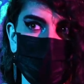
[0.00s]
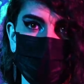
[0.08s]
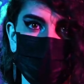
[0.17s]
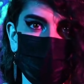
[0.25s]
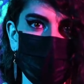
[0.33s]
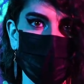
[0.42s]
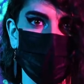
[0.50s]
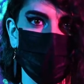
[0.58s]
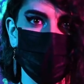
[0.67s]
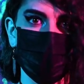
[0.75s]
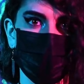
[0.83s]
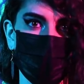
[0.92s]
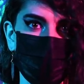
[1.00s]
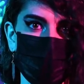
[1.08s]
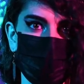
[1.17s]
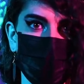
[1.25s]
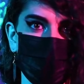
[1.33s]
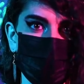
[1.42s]
you don't want to oh no the
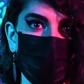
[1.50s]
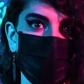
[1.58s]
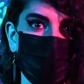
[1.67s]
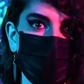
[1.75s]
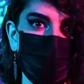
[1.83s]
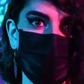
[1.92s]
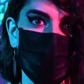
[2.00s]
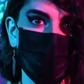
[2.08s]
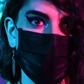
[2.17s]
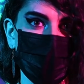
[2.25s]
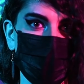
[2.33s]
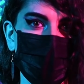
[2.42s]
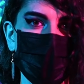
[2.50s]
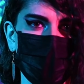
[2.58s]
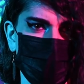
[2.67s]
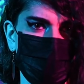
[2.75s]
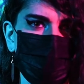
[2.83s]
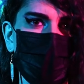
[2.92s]
5-0. So
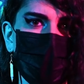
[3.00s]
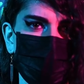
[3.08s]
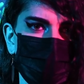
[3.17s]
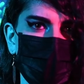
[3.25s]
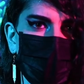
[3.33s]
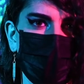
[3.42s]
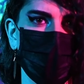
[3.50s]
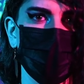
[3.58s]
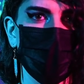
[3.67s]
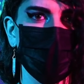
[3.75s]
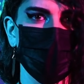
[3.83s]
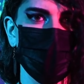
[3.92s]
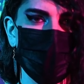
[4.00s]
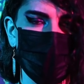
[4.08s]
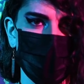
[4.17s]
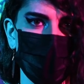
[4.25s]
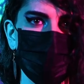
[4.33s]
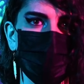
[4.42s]
make sure that it is
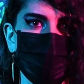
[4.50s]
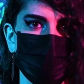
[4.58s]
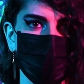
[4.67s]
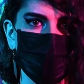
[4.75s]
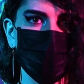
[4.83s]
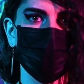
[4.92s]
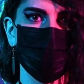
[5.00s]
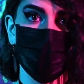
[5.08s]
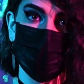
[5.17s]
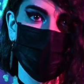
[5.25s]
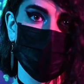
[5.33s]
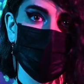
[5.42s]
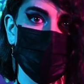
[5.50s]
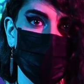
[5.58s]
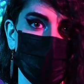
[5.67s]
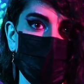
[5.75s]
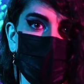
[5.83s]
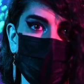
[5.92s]
absolutely legal, whatever you're
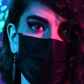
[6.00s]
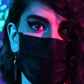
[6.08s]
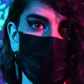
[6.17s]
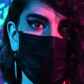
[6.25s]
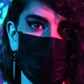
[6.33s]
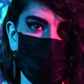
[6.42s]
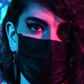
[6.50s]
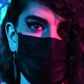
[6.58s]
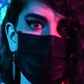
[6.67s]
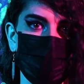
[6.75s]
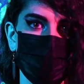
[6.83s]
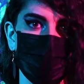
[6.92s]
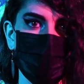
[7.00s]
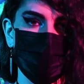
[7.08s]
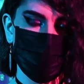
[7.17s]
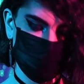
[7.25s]
doing, first and foremost.